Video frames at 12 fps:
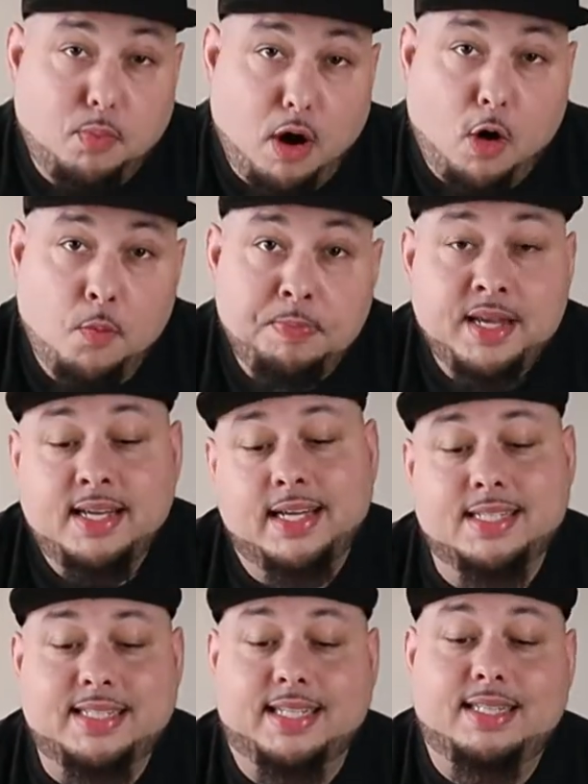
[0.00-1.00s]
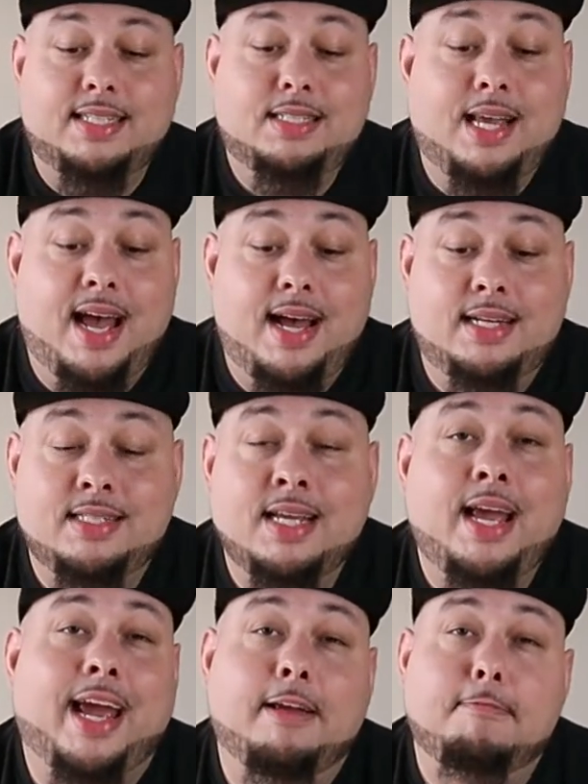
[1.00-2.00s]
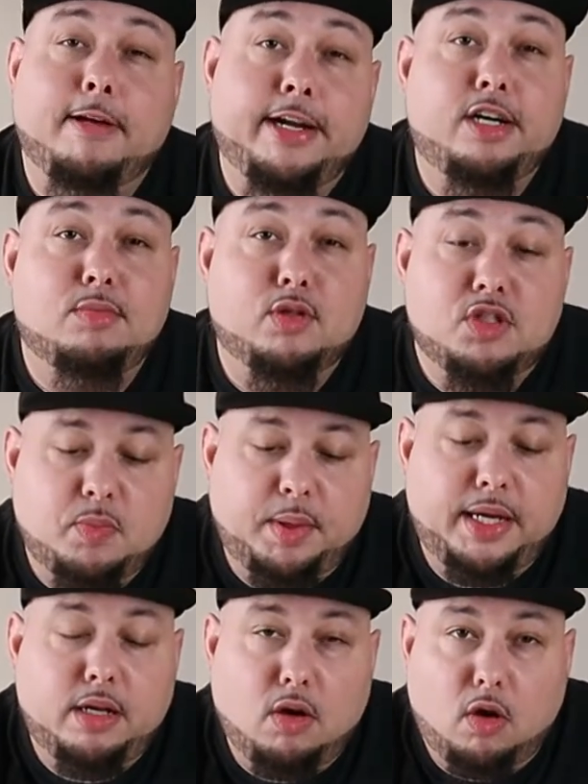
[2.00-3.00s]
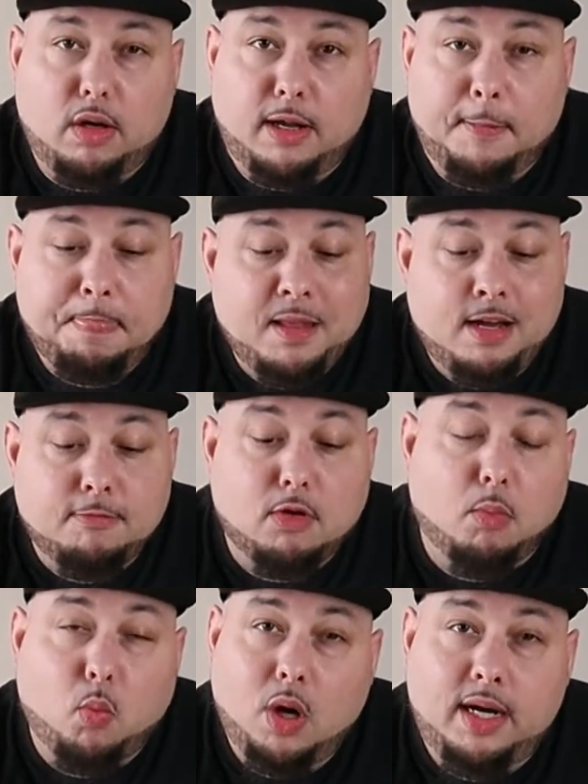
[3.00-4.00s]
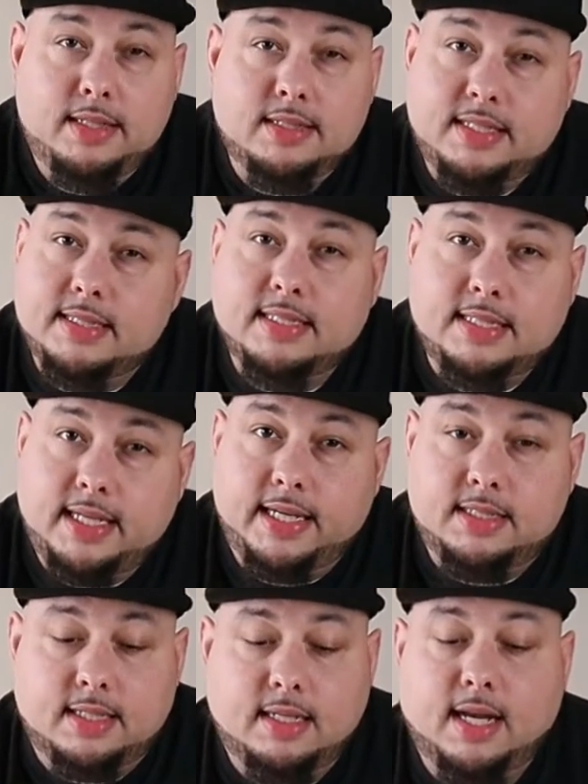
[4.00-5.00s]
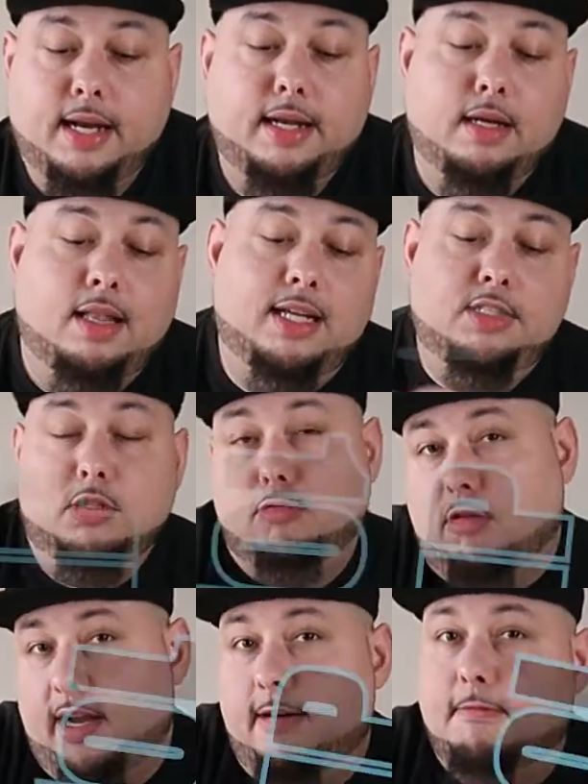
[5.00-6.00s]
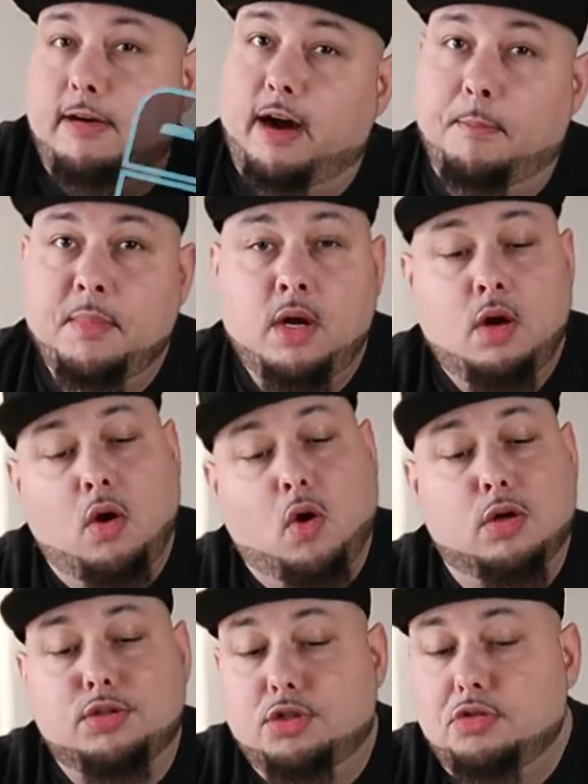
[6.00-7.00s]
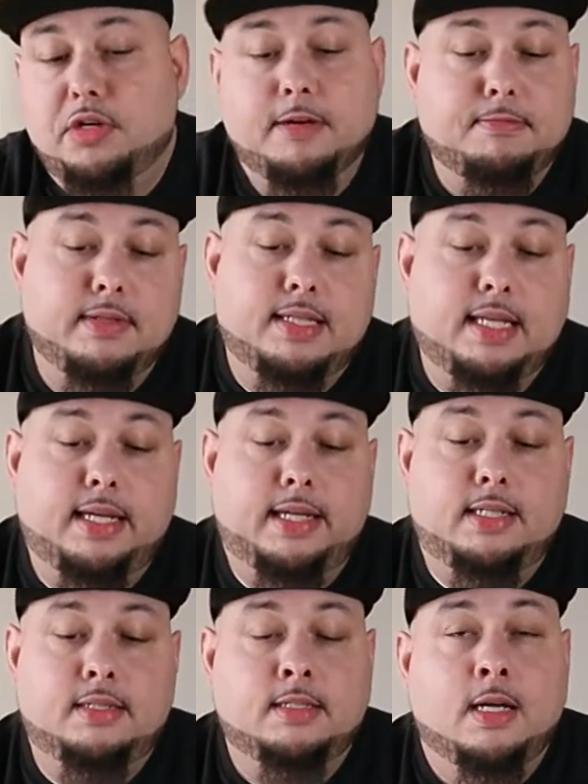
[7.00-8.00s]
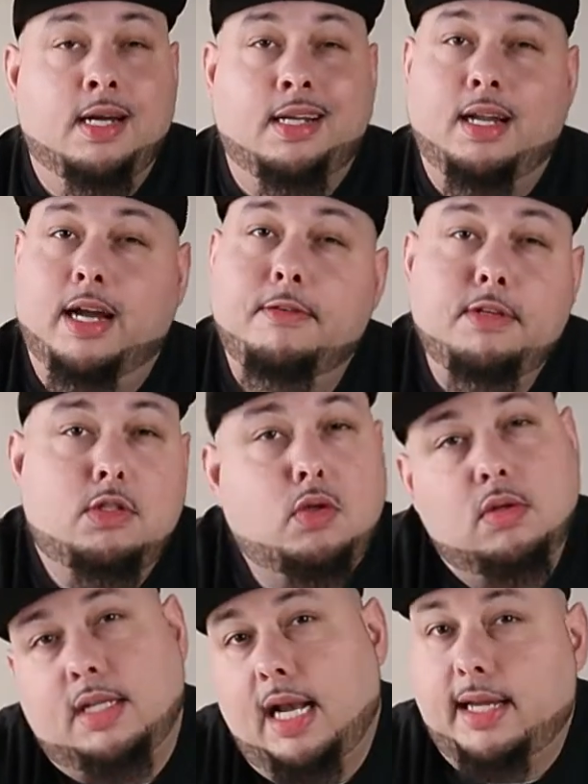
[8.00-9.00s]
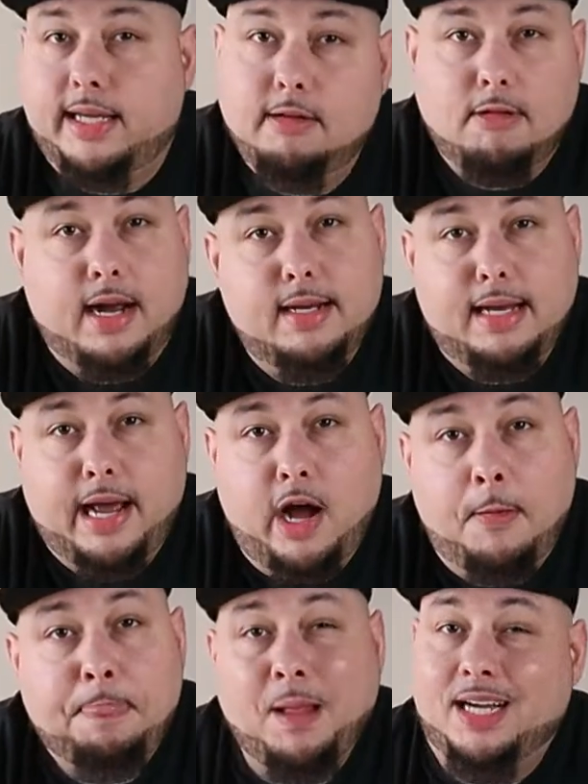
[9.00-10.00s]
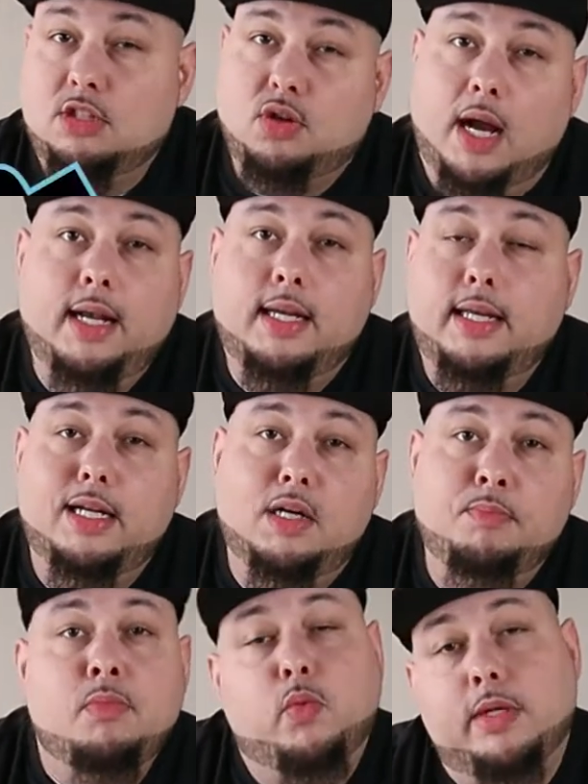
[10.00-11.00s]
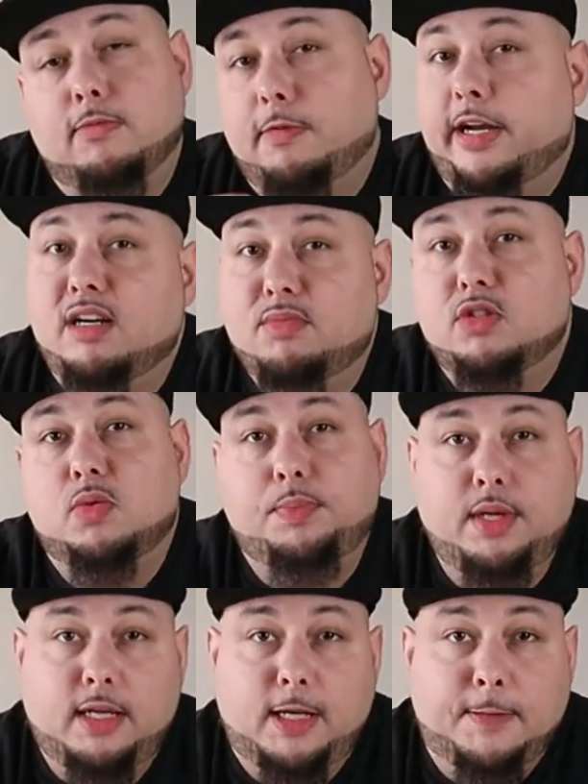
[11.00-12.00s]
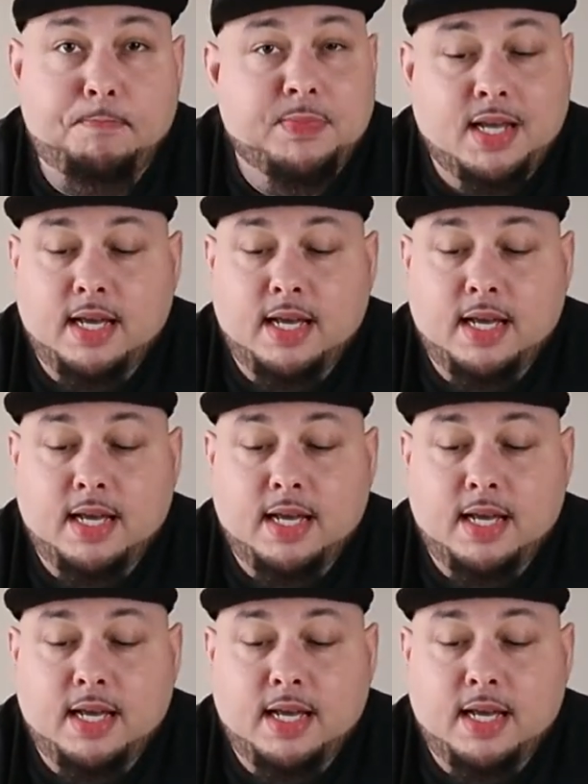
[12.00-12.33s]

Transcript: pro is that this has a variable speed on it from 1 to 6 to kind of let you rev up or do different things. Now, every tool that I get right now, I try to get them with variable speed.